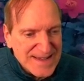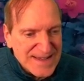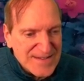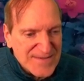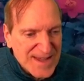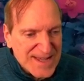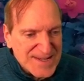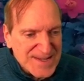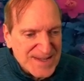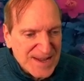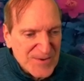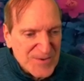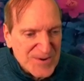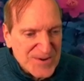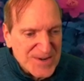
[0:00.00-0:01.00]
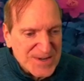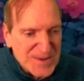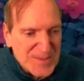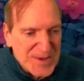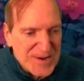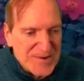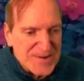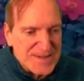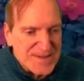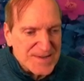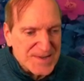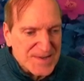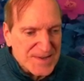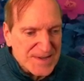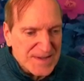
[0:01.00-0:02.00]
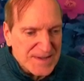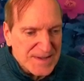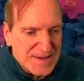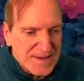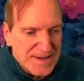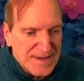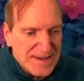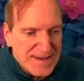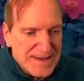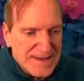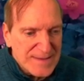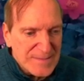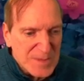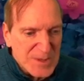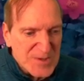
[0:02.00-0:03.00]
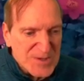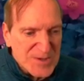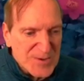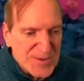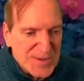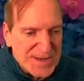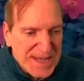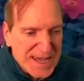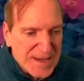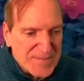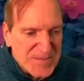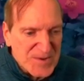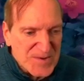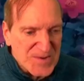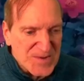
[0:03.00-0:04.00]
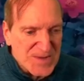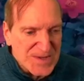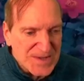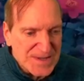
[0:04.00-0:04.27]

Advanced network, appearance, Bluetooth adapters.